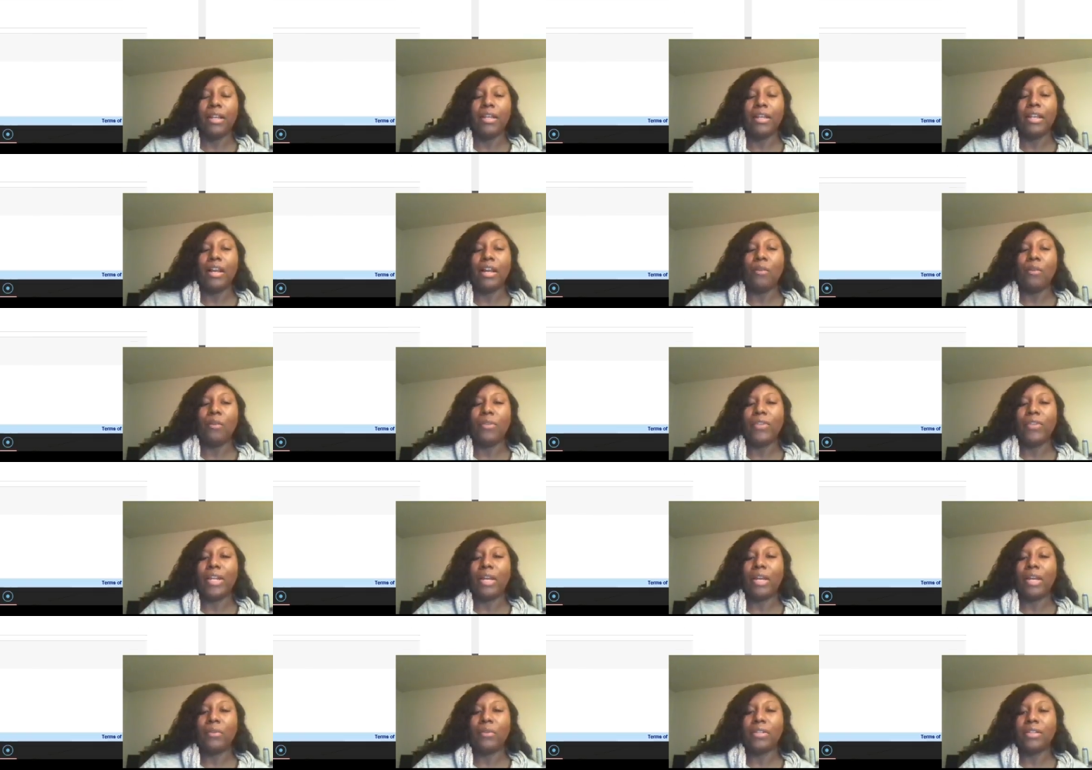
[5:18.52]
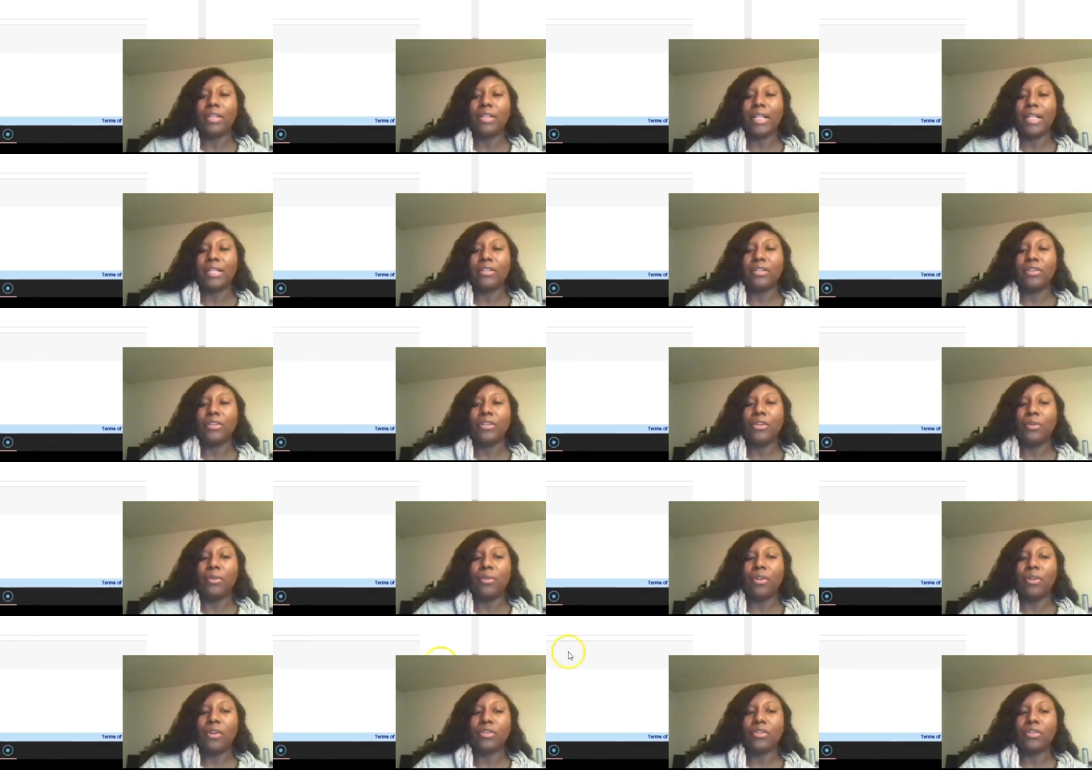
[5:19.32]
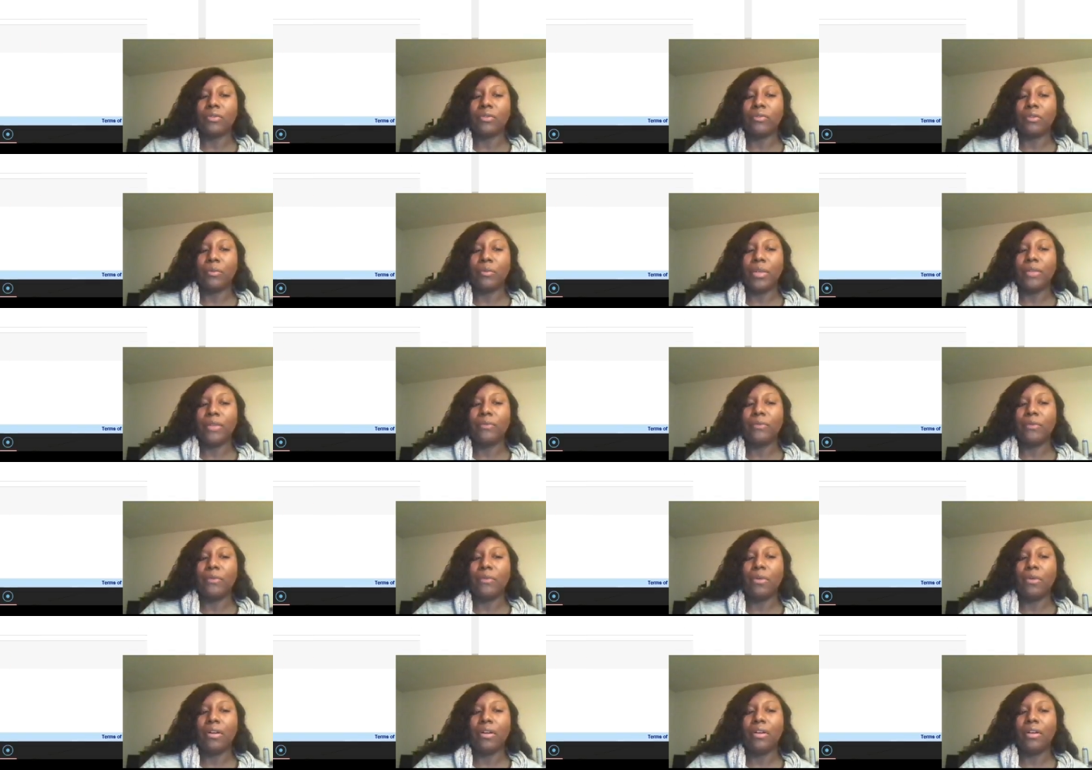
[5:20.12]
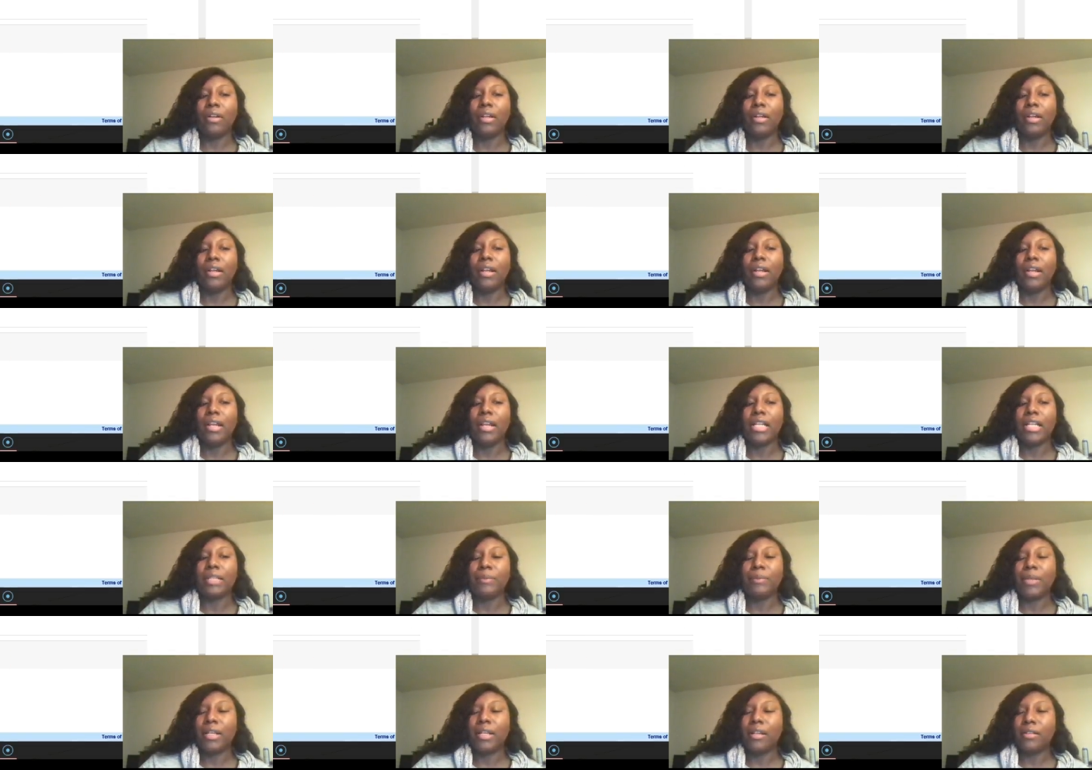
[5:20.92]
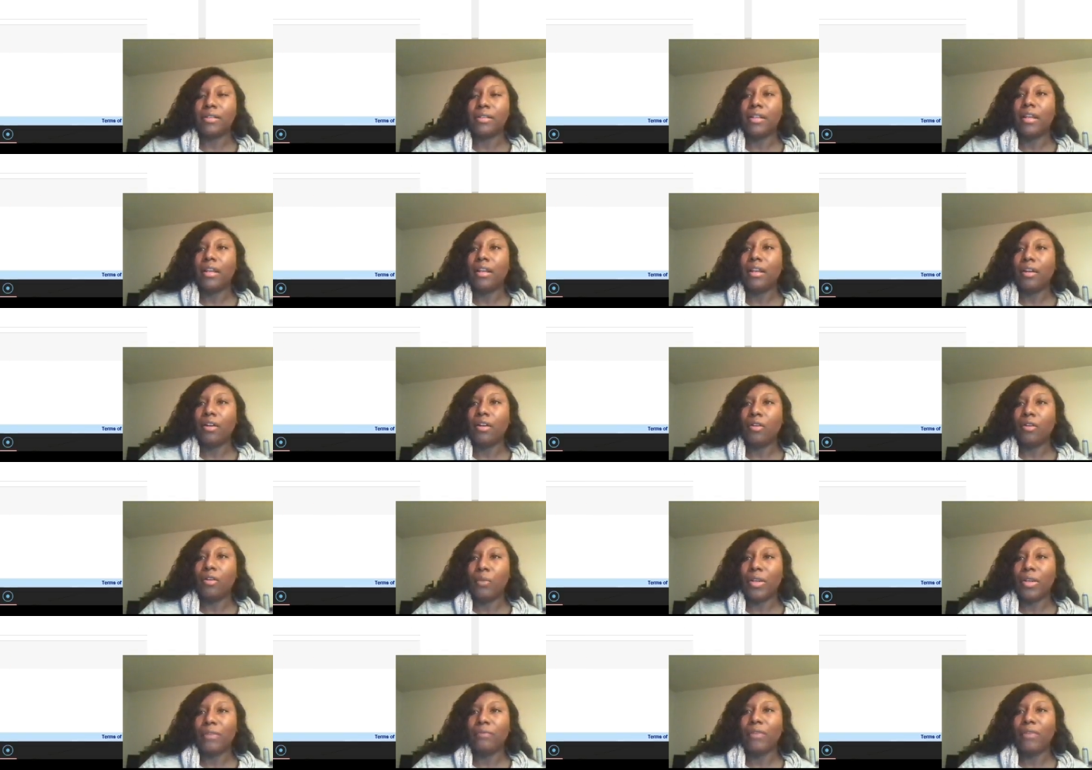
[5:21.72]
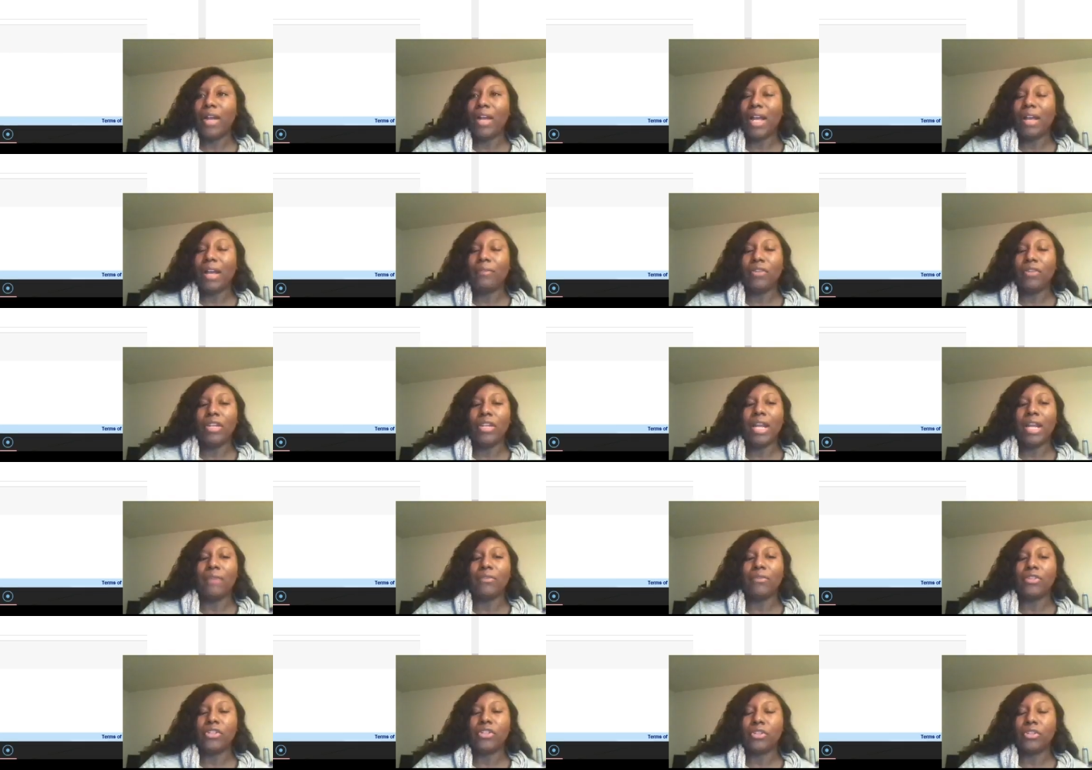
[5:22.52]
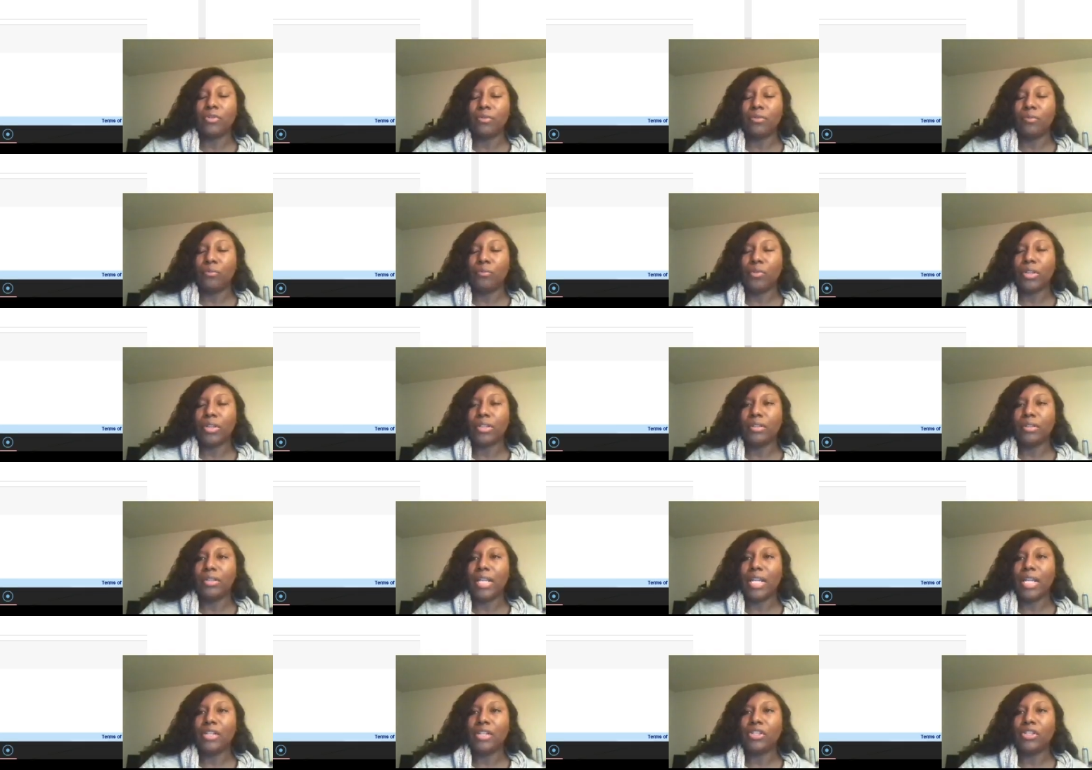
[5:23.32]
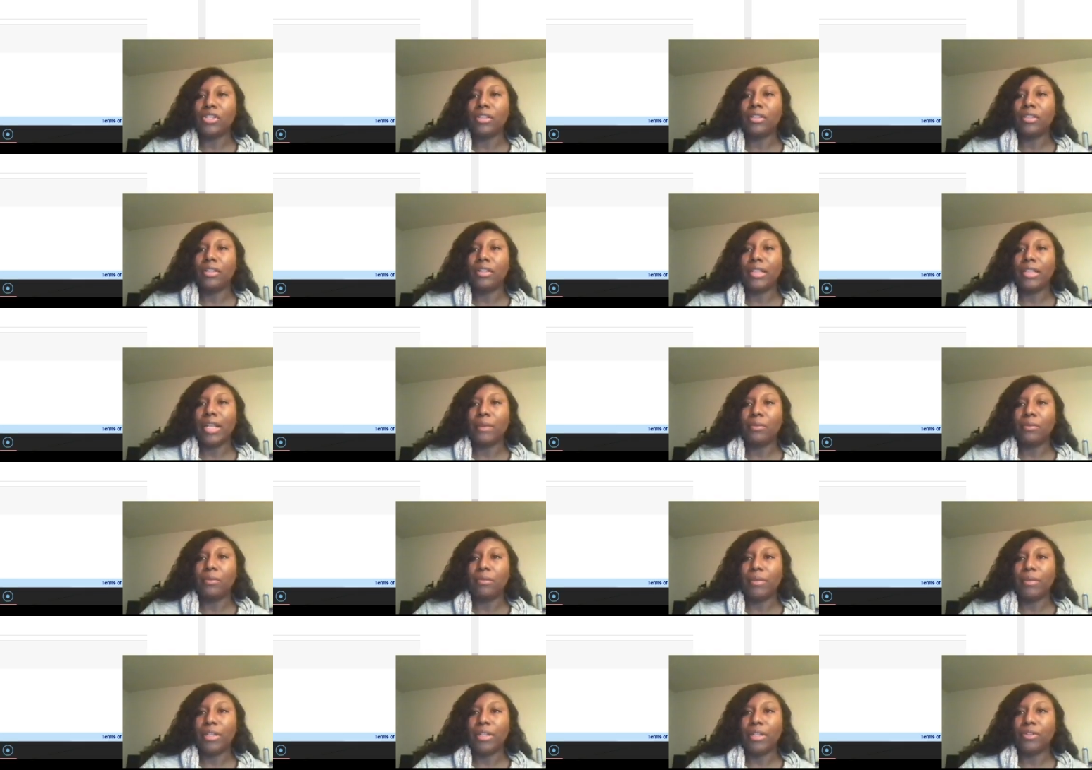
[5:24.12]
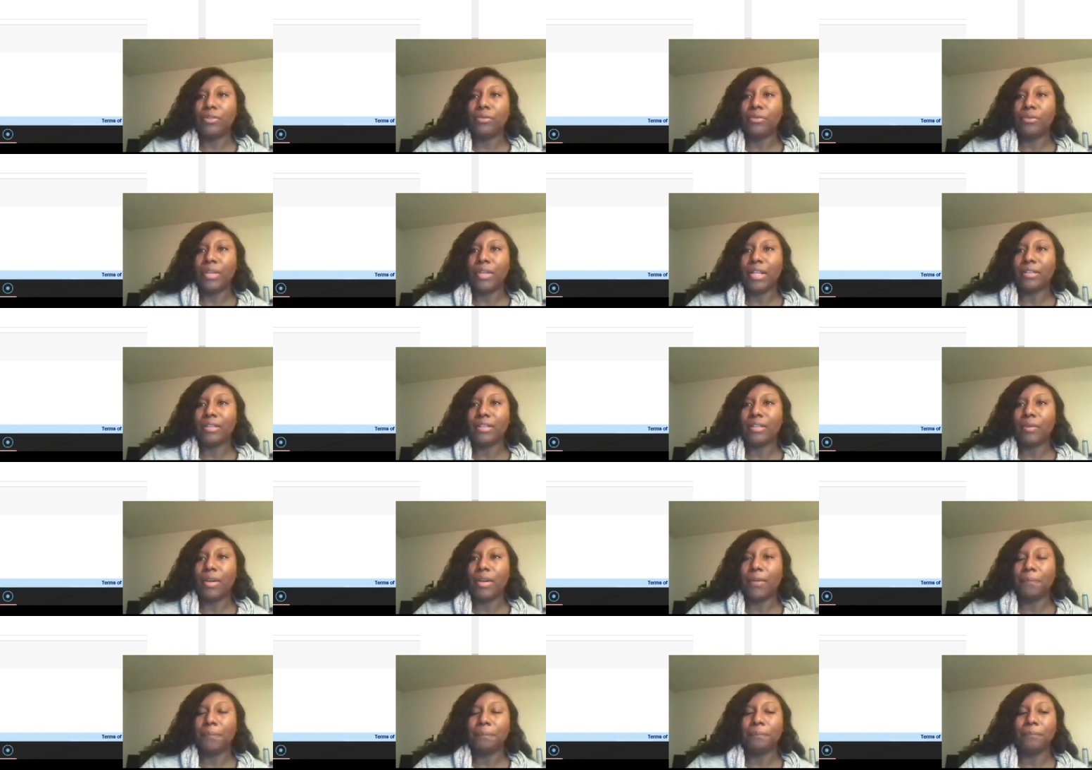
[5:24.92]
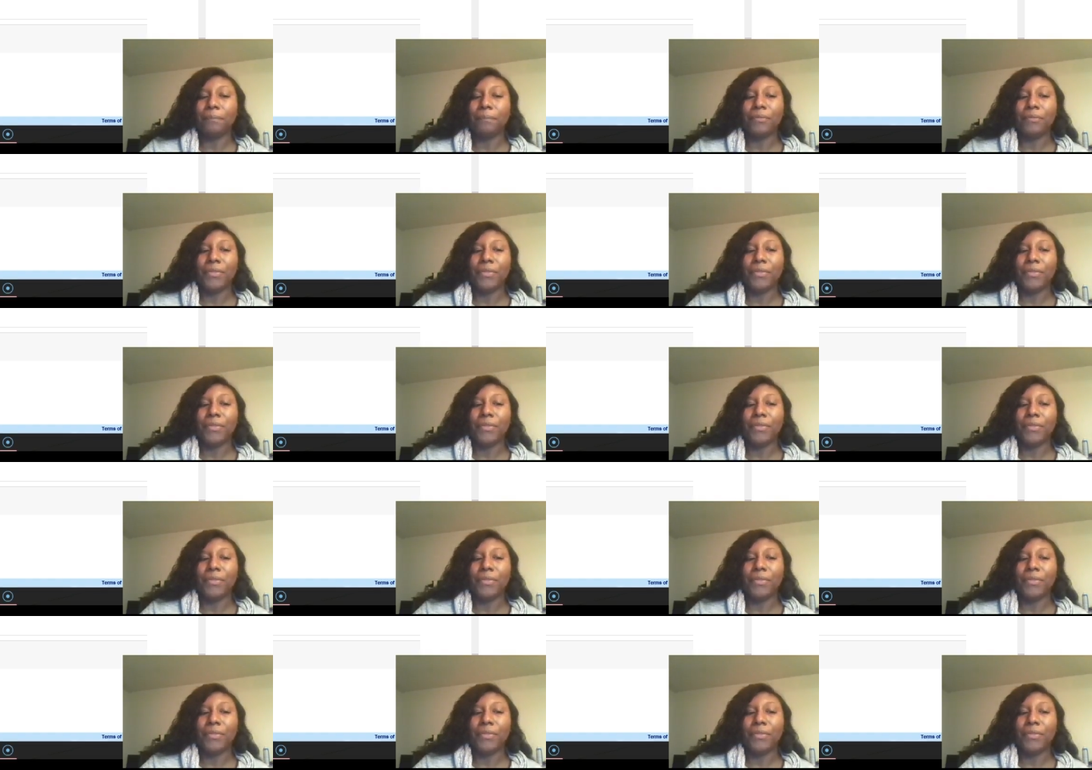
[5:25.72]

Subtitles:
Now, one thing I would like to note also for week 4 is because on week 5 you have a student presentation that will be due as well.